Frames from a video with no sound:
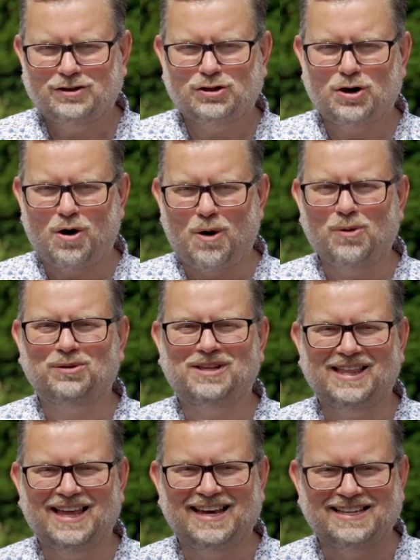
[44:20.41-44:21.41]

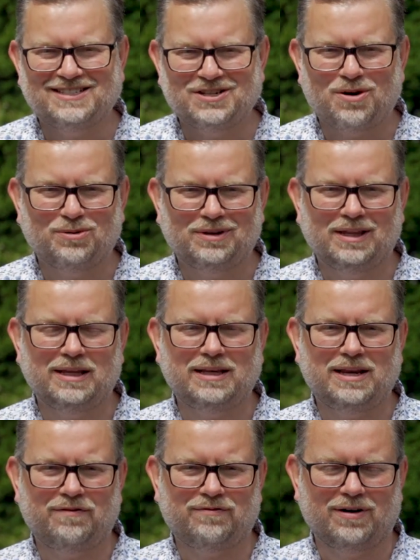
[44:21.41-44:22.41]
totally
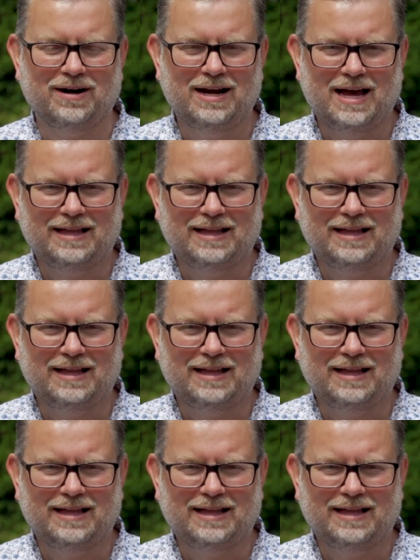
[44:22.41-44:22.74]
different